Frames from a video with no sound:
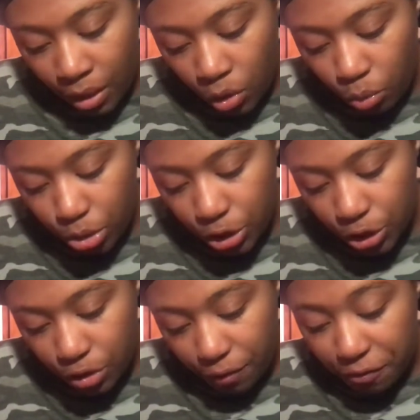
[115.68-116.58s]
Who was
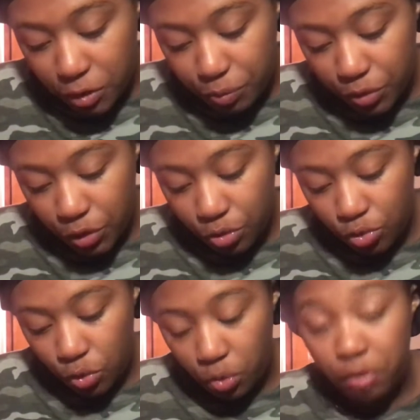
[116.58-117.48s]
the first person you told?